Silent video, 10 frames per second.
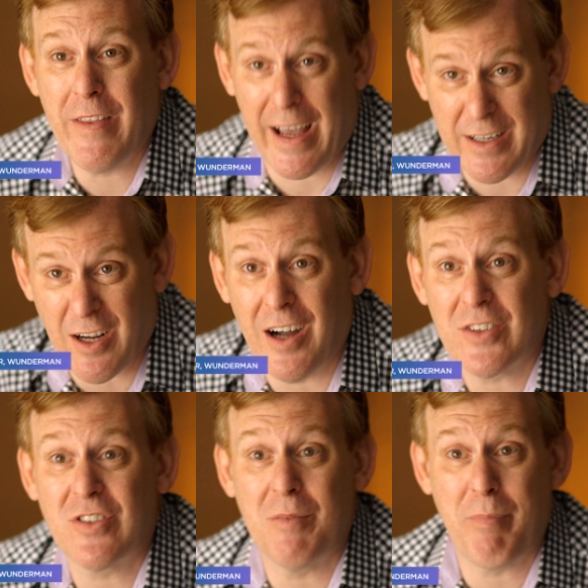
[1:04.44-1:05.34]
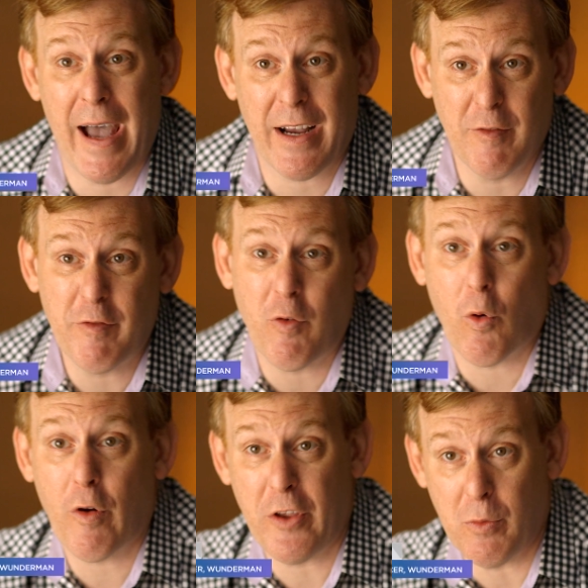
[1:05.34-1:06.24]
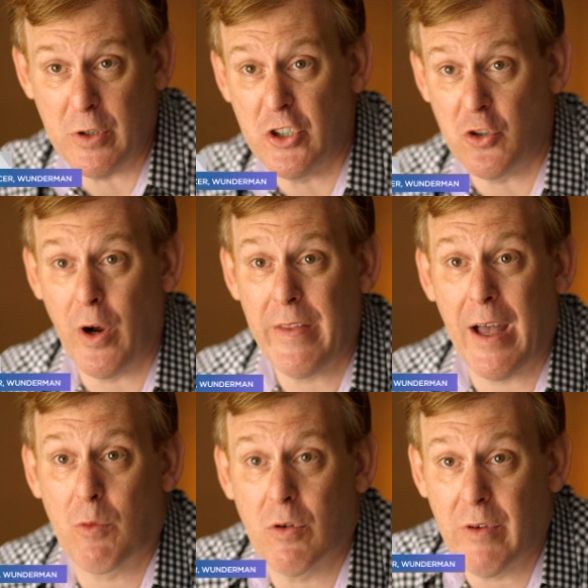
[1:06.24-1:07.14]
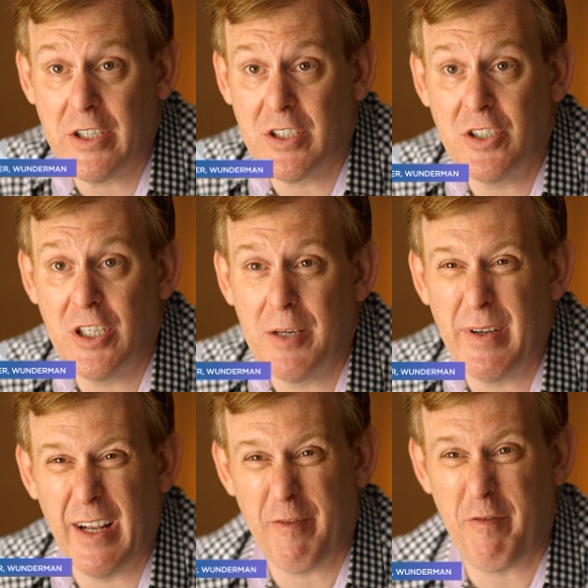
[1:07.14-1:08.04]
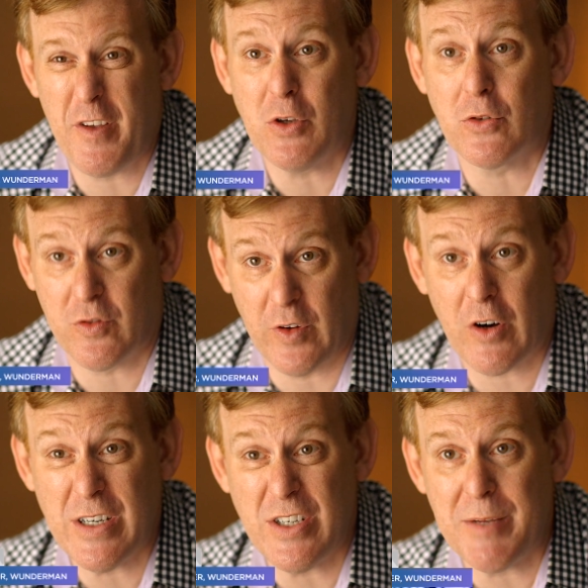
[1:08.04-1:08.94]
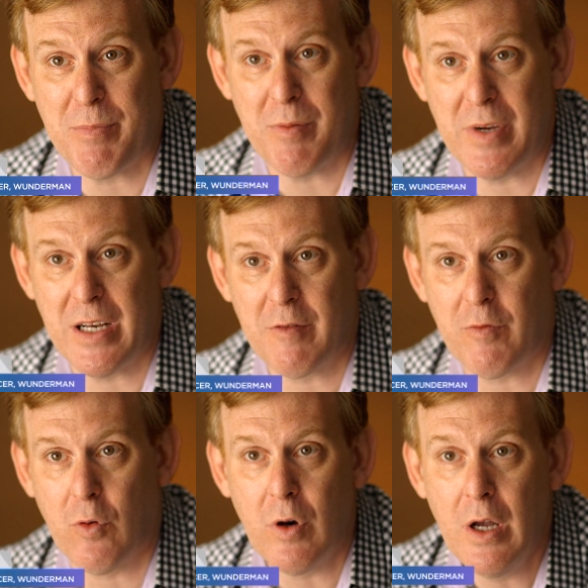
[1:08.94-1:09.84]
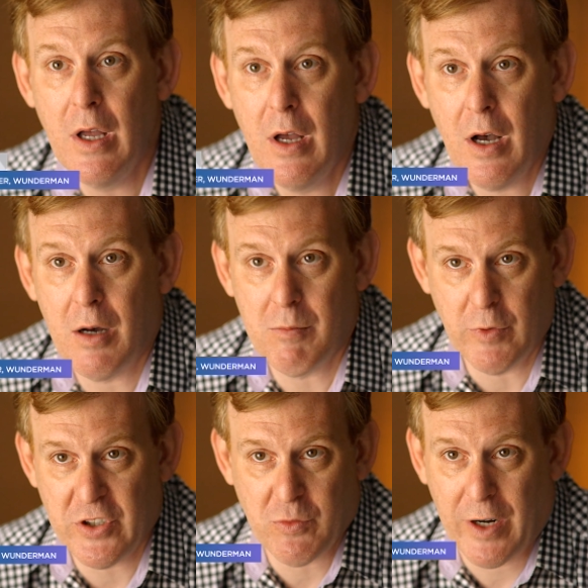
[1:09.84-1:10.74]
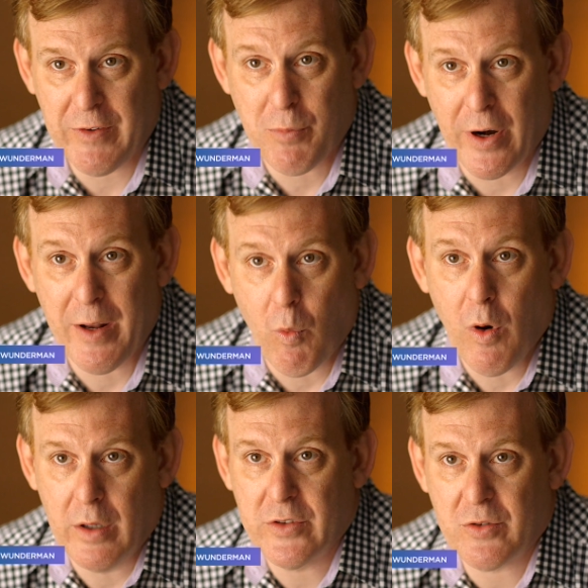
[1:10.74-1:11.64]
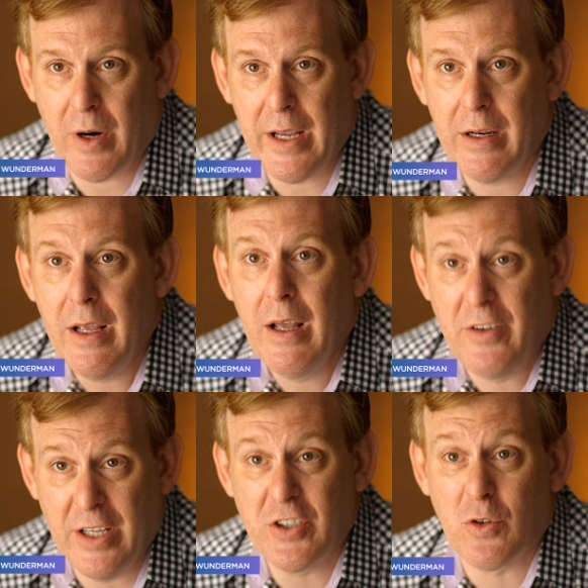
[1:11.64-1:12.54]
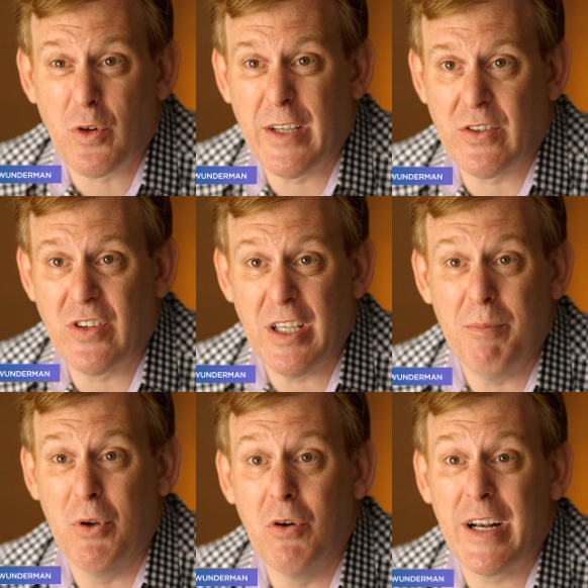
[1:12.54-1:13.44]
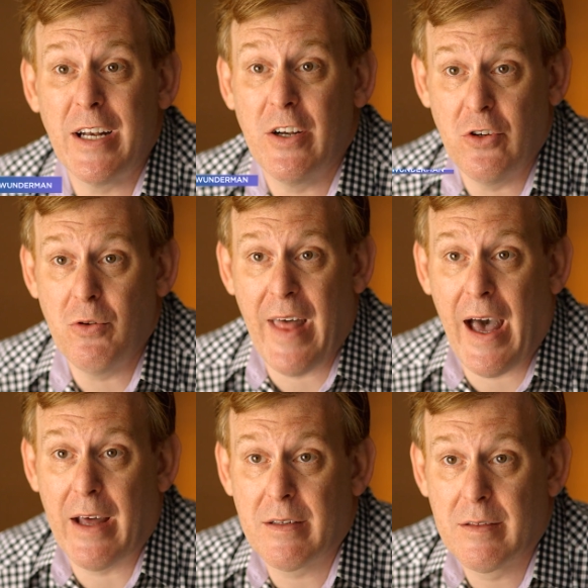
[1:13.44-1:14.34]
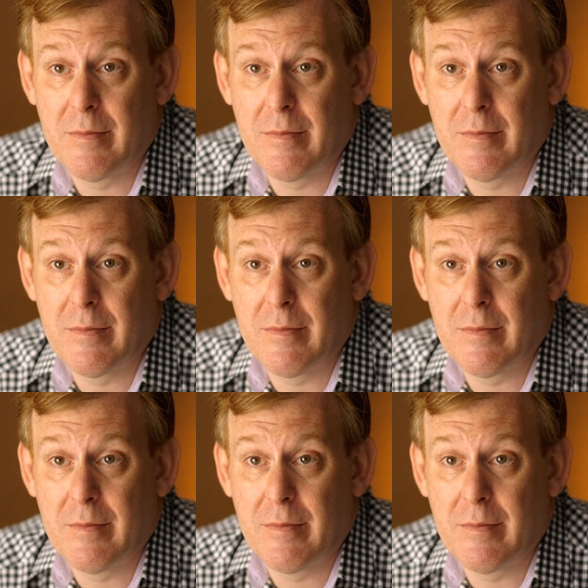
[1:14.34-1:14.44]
that constant back and forth, you enjoy that relationship, and it feels very deep and meaningful, which is what every brand wants, right? Digital gives us the ability to do that.